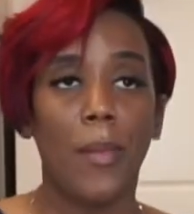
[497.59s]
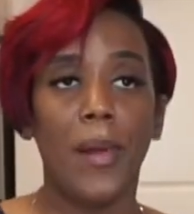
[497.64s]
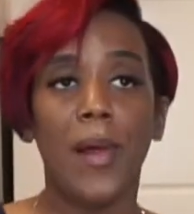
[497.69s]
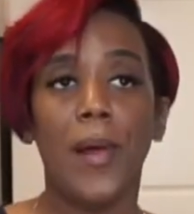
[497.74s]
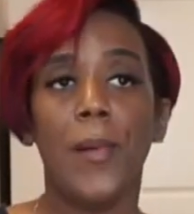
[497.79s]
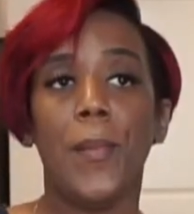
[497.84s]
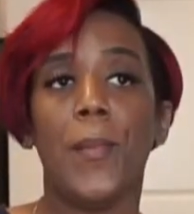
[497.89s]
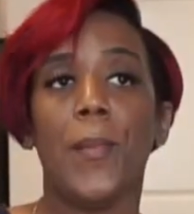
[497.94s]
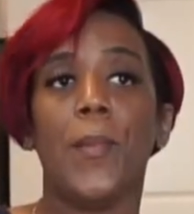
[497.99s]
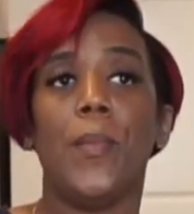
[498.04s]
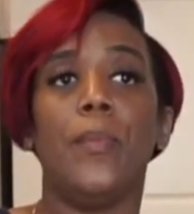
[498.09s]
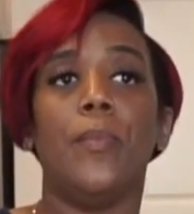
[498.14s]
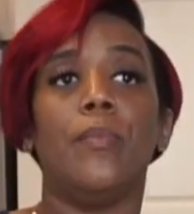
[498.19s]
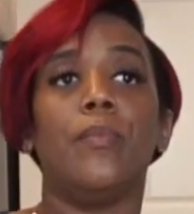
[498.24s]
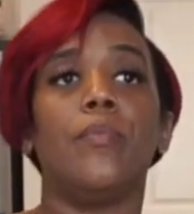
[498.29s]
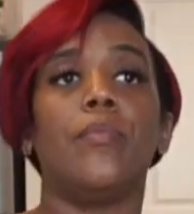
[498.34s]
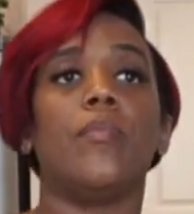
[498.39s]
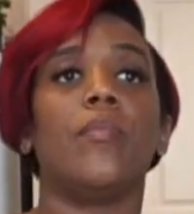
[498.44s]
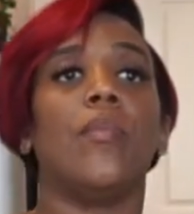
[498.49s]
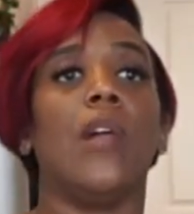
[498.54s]
But
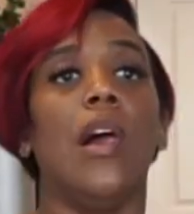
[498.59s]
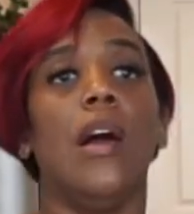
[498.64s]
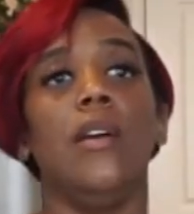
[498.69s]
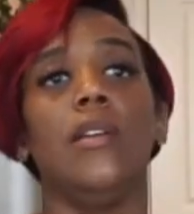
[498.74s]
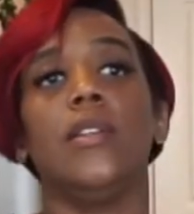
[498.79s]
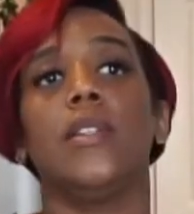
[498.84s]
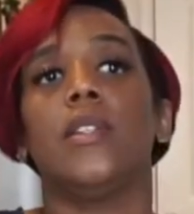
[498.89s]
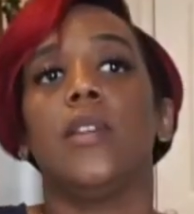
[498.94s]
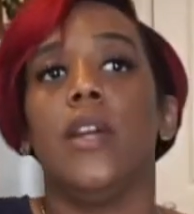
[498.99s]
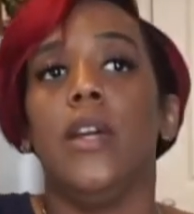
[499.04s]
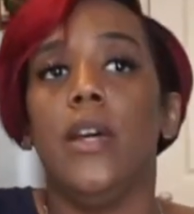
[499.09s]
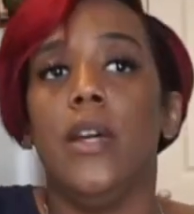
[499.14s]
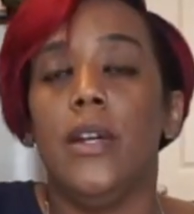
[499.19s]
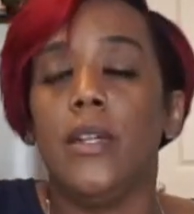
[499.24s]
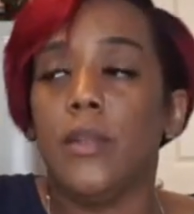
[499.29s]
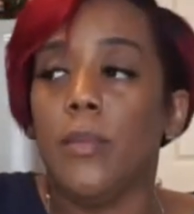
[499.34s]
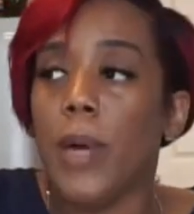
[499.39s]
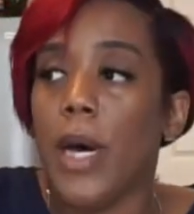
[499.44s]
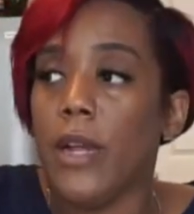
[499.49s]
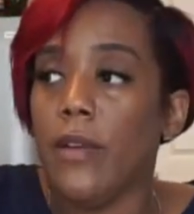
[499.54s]
I understand
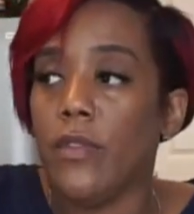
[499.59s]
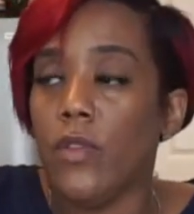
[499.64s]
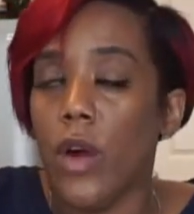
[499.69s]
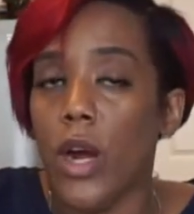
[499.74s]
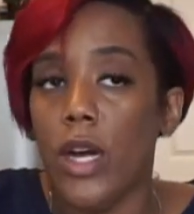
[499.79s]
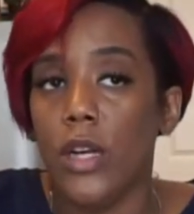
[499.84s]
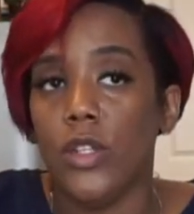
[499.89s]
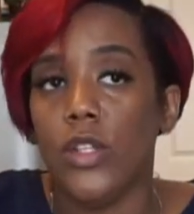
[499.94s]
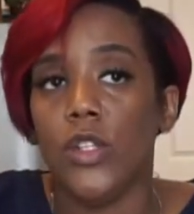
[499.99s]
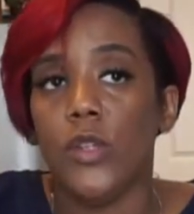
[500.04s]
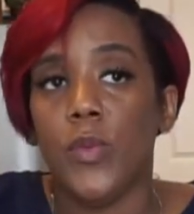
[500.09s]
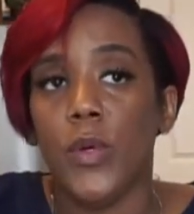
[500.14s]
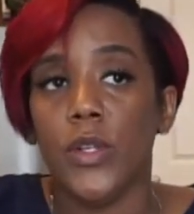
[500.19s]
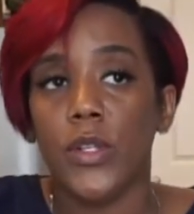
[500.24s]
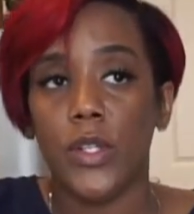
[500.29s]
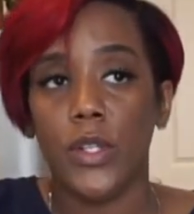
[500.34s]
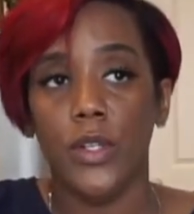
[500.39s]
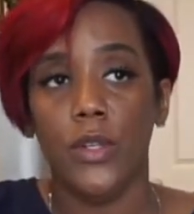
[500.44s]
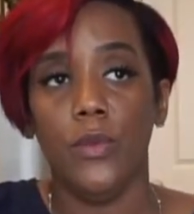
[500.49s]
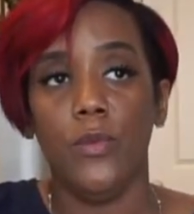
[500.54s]
as a body of Christ, you're
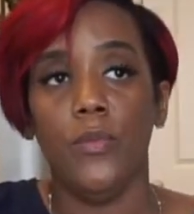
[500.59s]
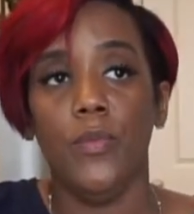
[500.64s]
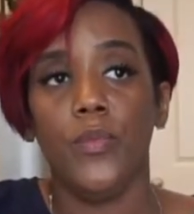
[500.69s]
supposed to